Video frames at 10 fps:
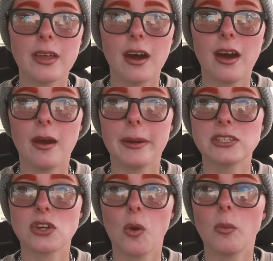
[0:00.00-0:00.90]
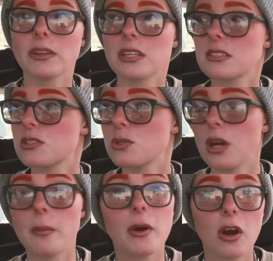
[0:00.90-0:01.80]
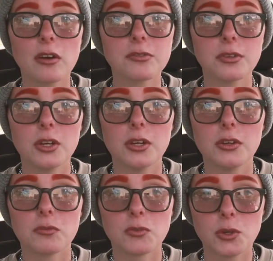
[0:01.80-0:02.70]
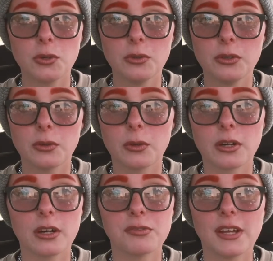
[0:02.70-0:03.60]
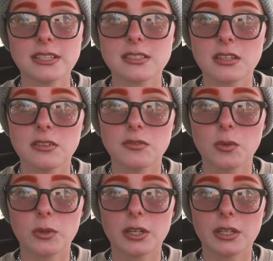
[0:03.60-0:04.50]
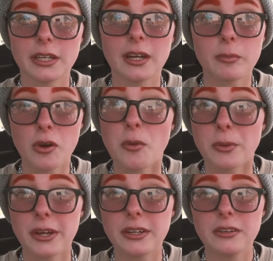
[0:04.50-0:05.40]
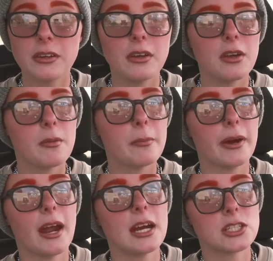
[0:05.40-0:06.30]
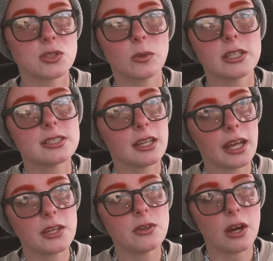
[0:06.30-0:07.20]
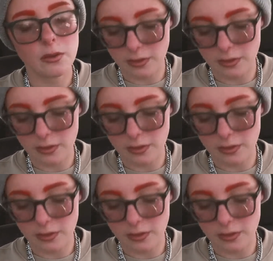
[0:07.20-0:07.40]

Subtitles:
I don't want this to come off rude or offensive or inappropriate, but I just wanted to let you know